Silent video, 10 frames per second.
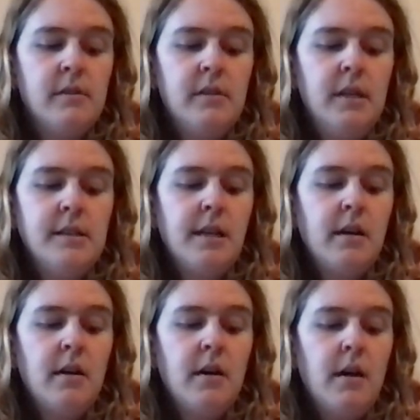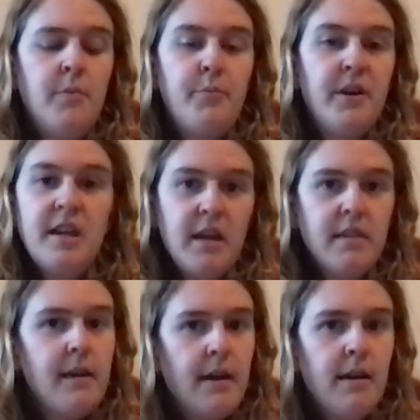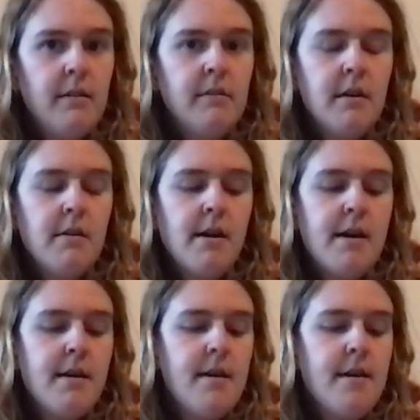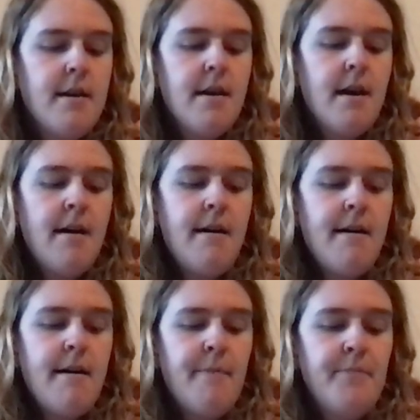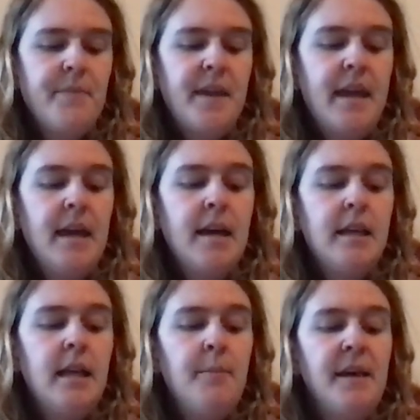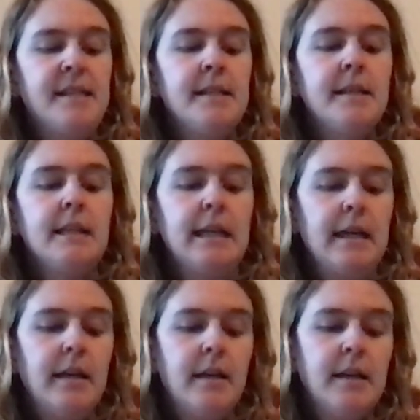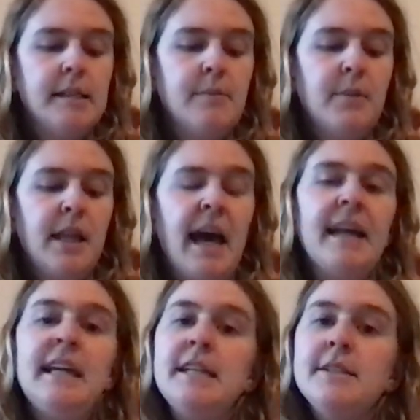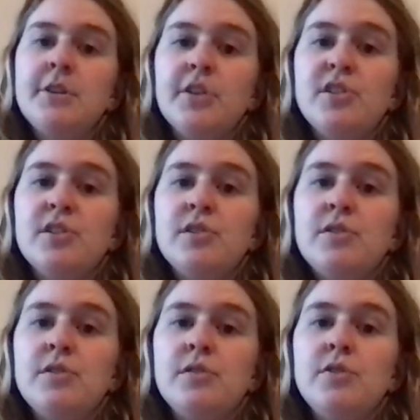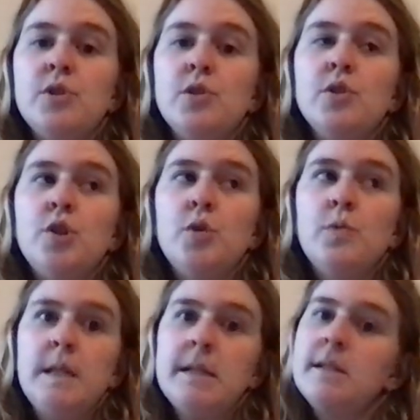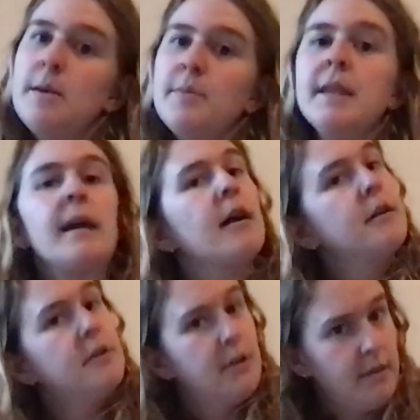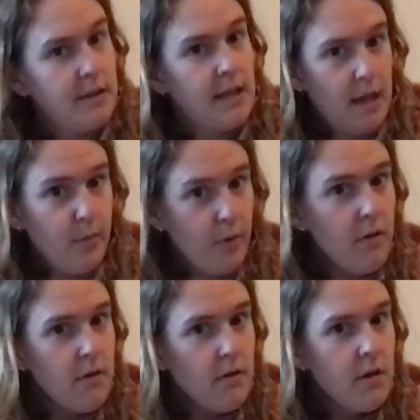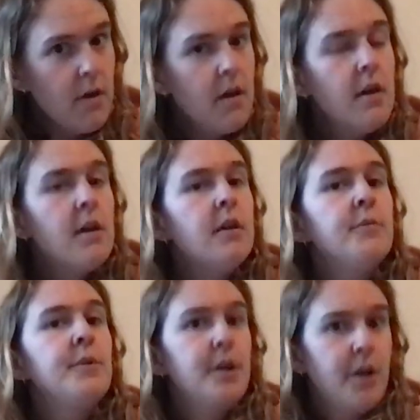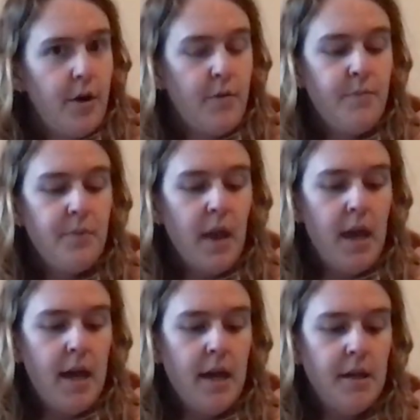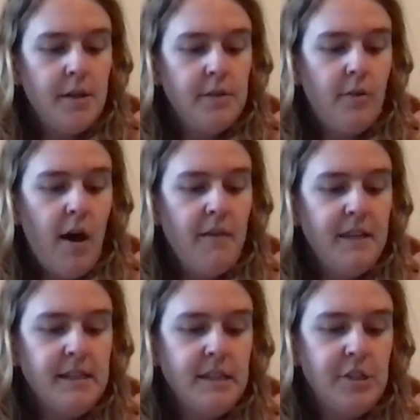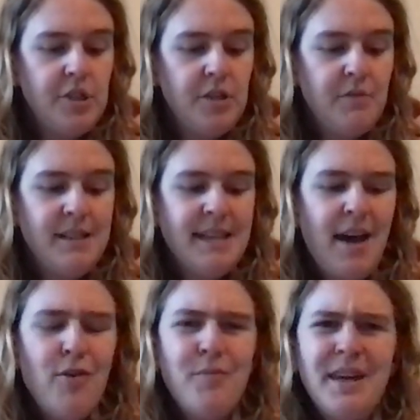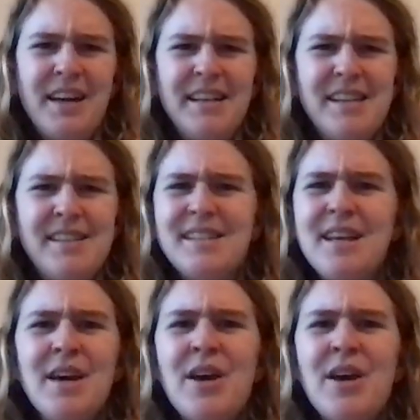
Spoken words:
he has like a breeding thing, okay? And he basically, it's implied he starts doing something under the table, And so obviously she runs out because,